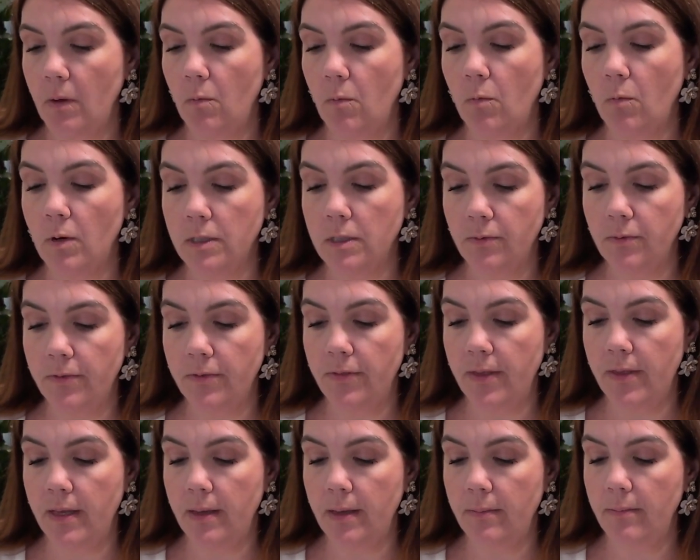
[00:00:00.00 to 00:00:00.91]
worked with
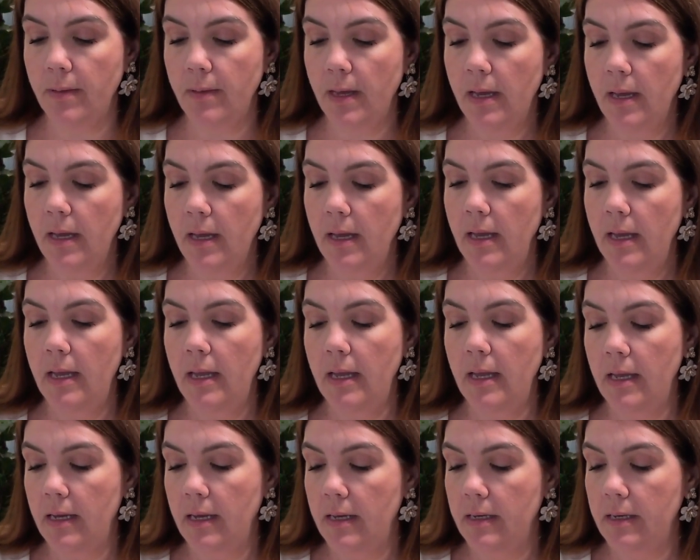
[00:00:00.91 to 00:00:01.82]
them
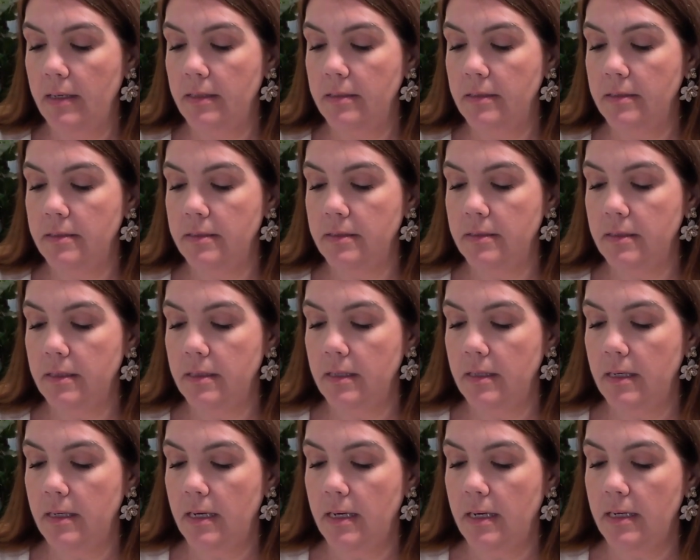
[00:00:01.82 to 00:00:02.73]
and
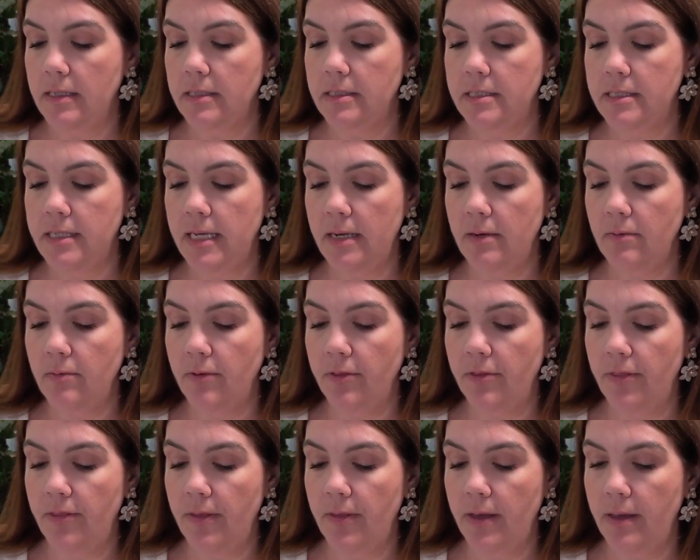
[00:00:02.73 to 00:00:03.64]
stayed
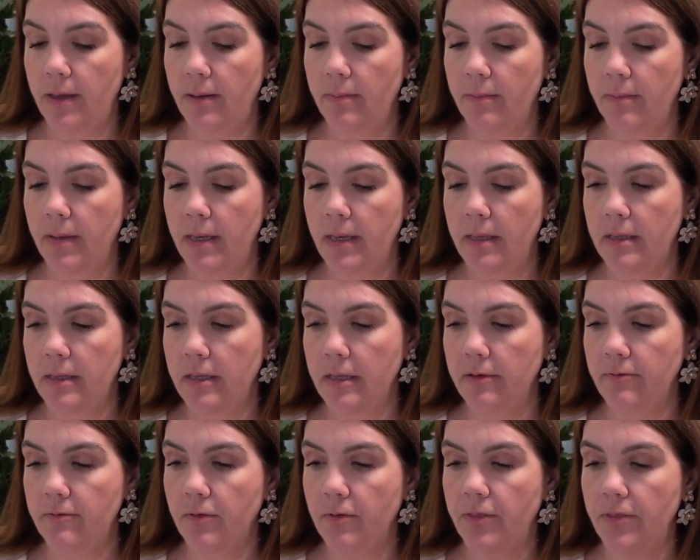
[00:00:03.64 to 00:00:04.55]
with them and
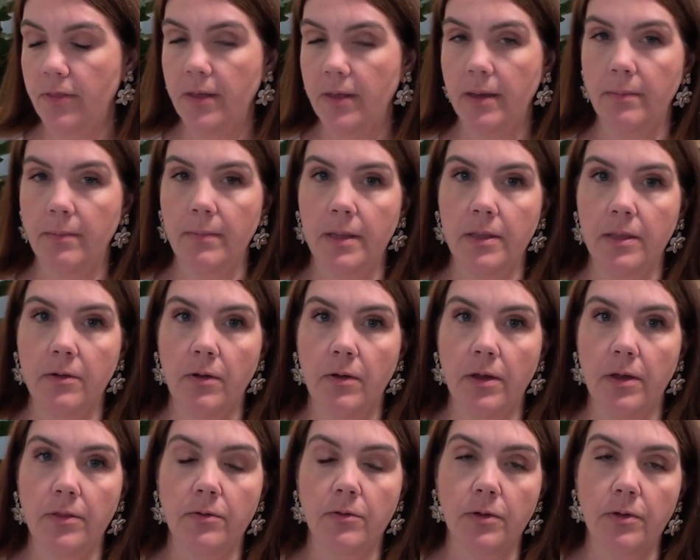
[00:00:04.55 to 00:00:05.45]
lived with them in
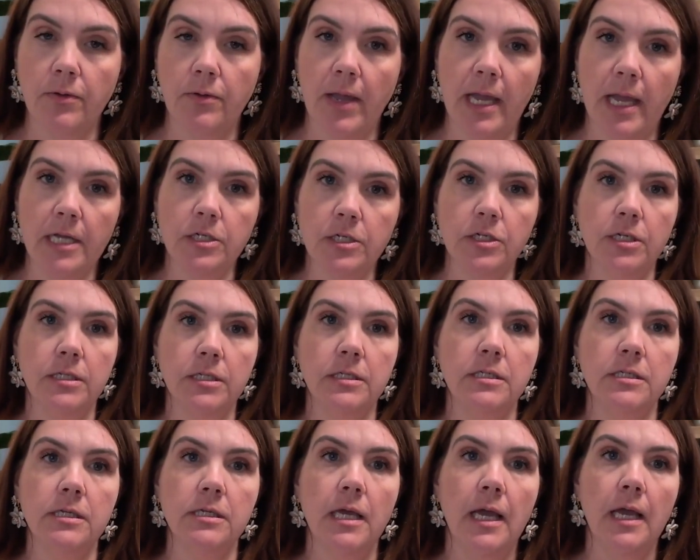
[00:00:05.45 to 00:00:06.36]
their other
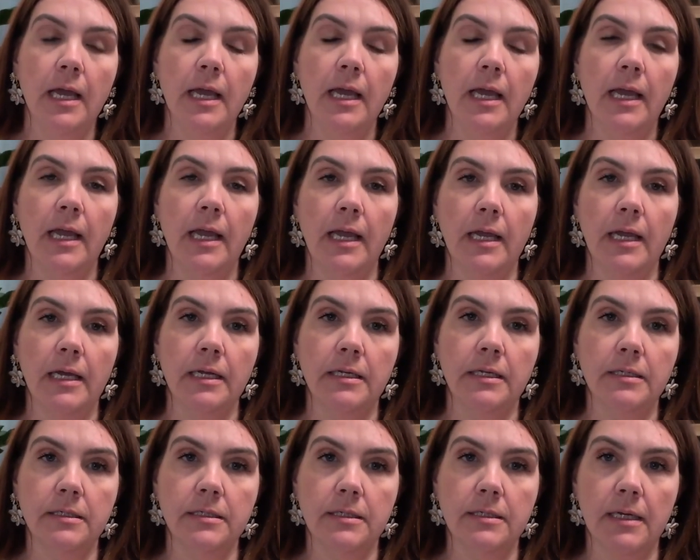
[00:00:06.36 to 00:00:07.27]
locations,
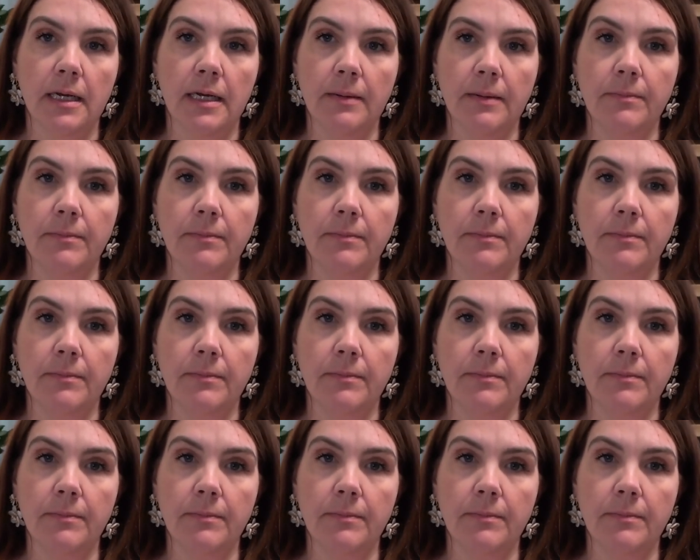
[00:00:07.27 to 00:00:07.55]
and